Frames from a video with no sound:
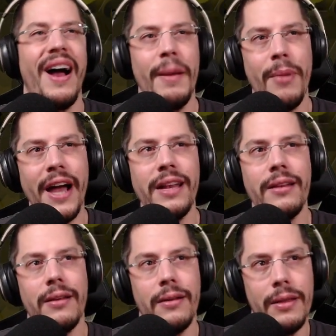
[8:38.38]
I might
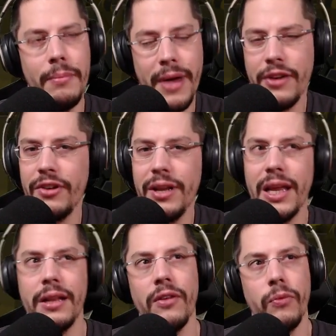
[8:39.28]
imagine
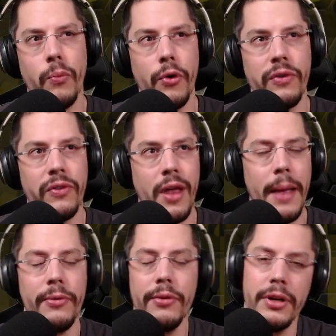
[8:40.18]
that this works
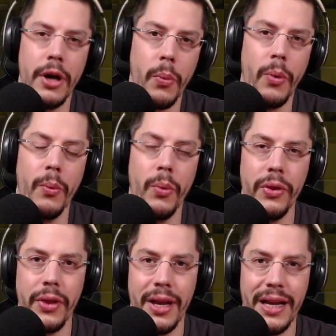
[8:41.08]
absolutely dope with
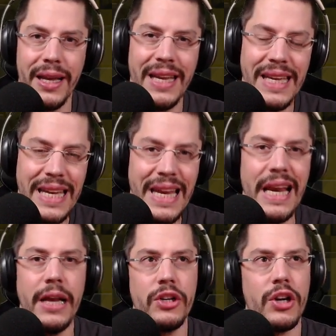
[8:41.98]
a
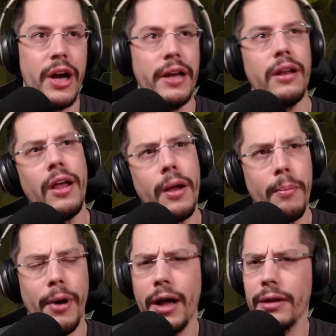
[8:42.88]
healing giant,
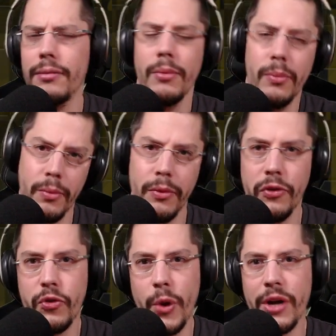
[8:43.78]
but
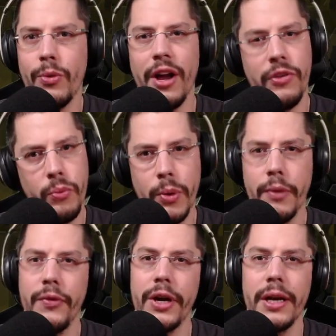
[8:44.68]
strat-wise we will
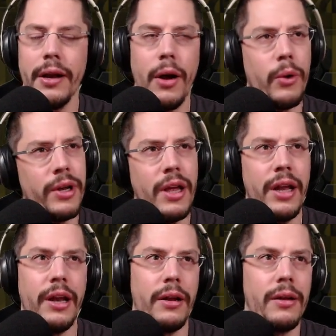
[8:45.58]
figure that out
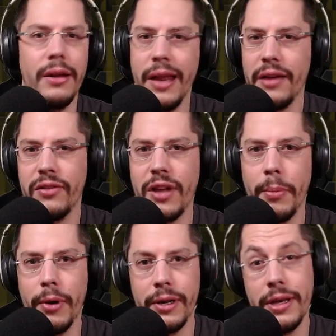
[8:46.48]
in the next
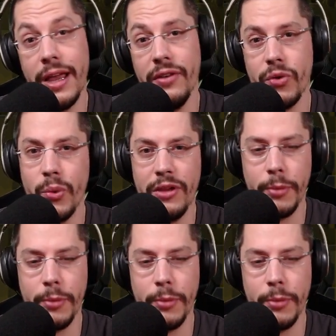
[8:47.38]
couple days or weeks